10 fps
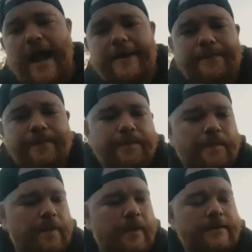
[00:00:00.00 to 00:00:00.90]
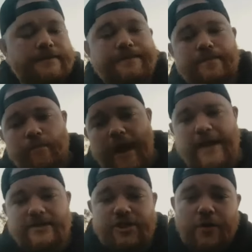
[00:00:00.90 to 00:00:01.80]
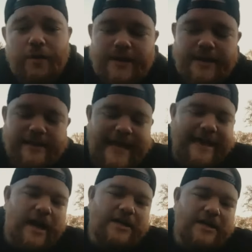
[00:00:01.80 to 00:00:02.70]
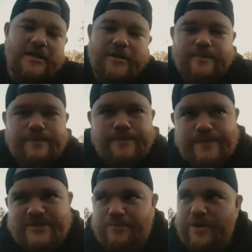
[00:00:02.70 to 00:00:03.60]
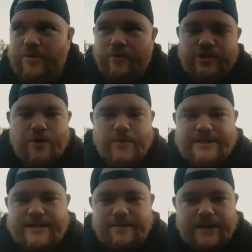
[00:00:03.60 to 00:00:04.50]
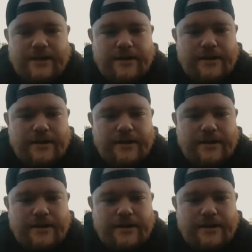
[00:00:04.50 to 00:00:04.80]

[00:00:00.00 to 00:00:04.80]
right. definitely a big deal. Right. So that hustler spirit was always in me.